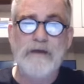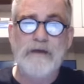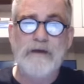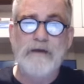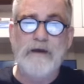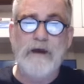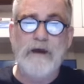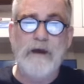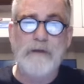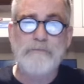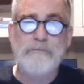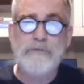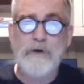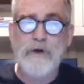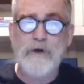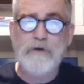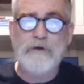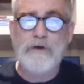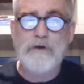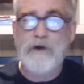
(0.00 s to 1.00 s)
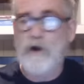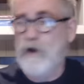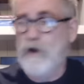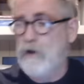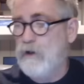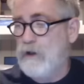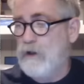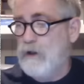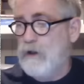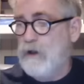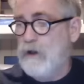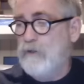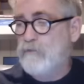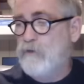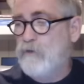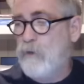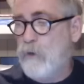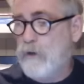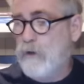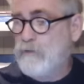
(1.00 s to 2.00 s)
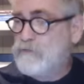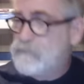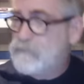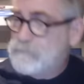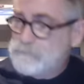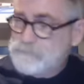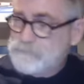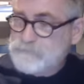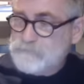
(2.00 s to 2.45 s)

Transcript: uh, protocol. Of course,